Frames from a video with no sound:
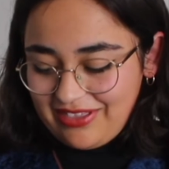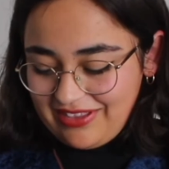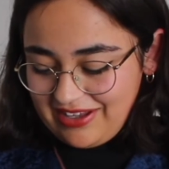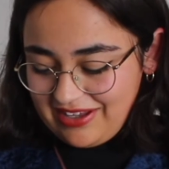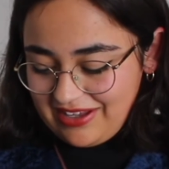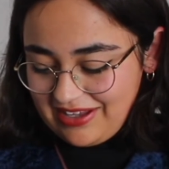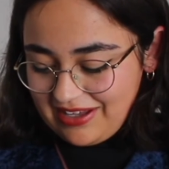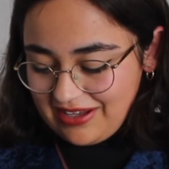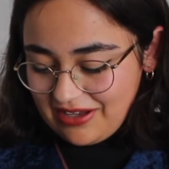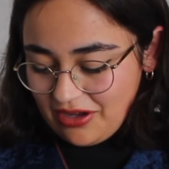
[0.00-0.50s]

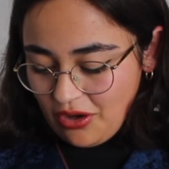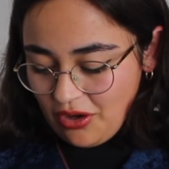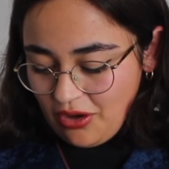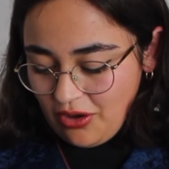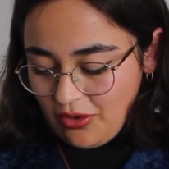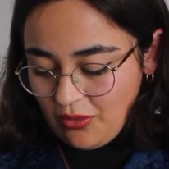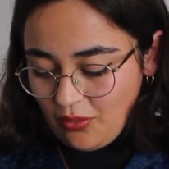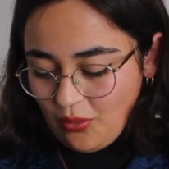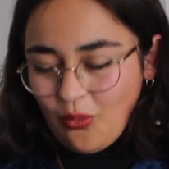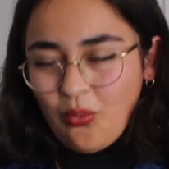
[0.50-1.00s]
the
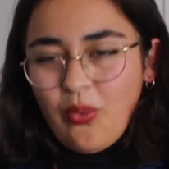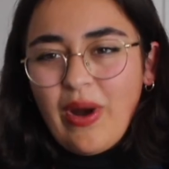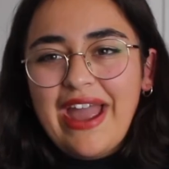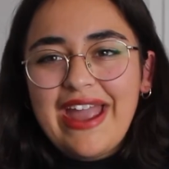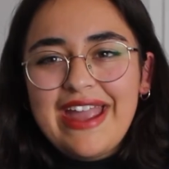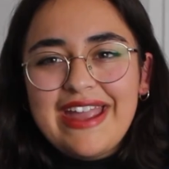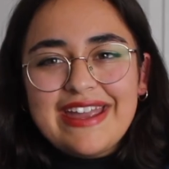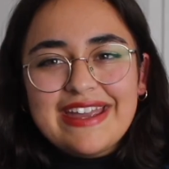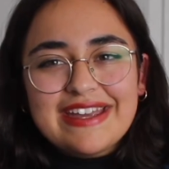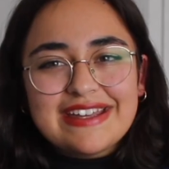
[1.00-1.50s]

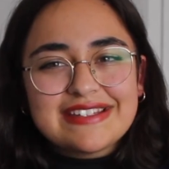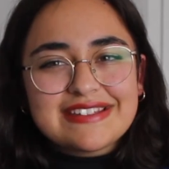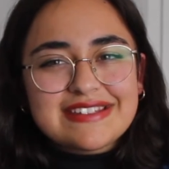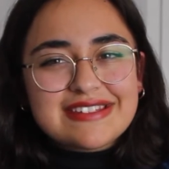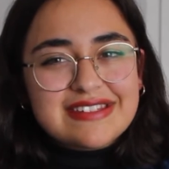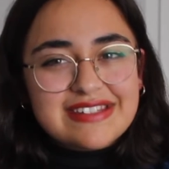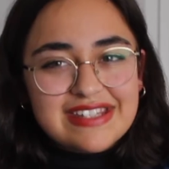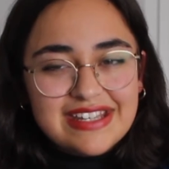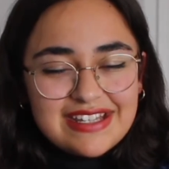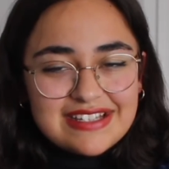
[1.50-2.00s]
way it
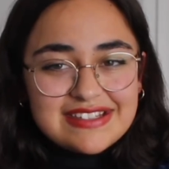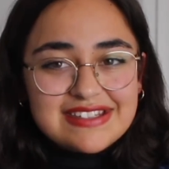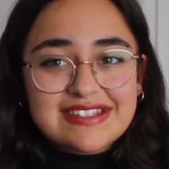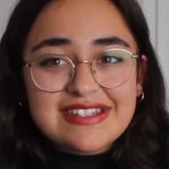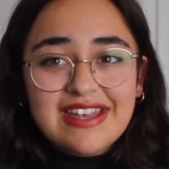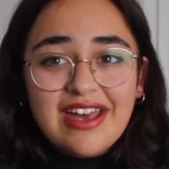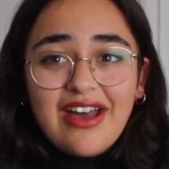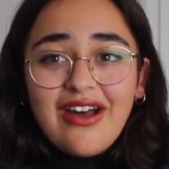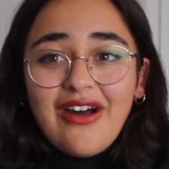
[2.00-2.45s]
sits.